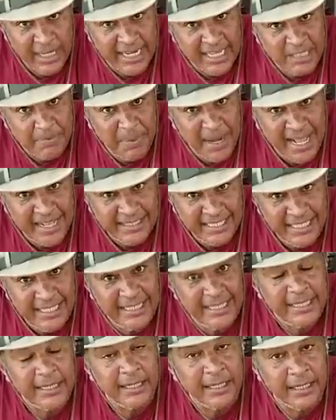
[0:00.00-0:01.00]
this planting,
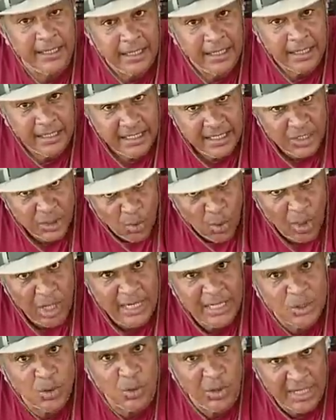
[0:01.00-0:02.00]
the soil
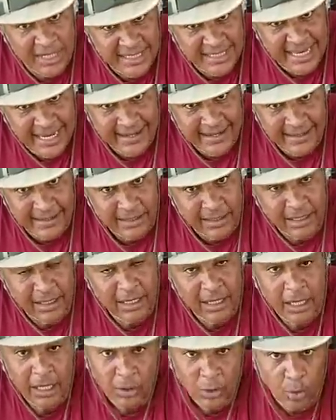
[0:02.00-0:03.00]
is going to settle.
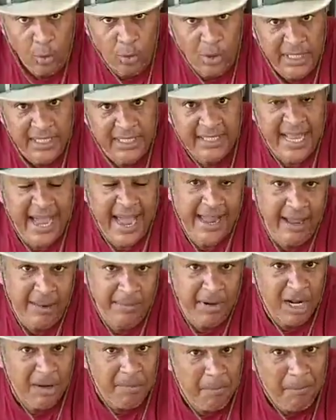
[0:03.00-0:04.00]
Notice I am
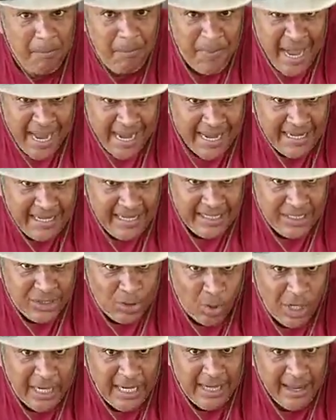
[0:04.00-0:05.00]
not packing the
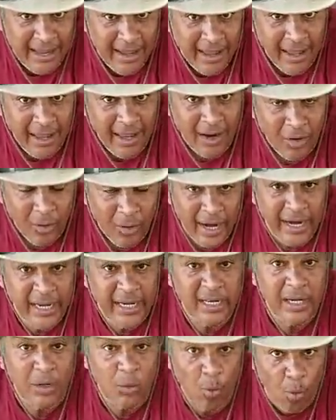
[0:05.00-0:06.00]
soil, right?
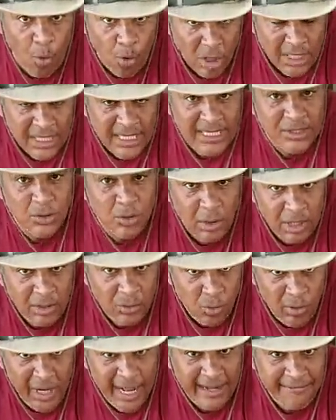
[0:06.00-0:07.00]
The water is going to
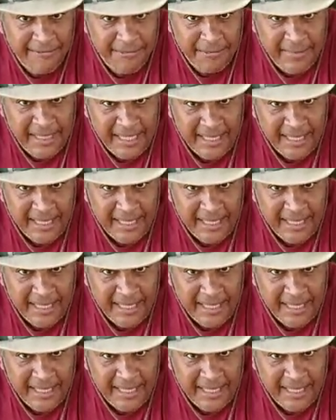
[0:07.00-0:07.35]
do that for me,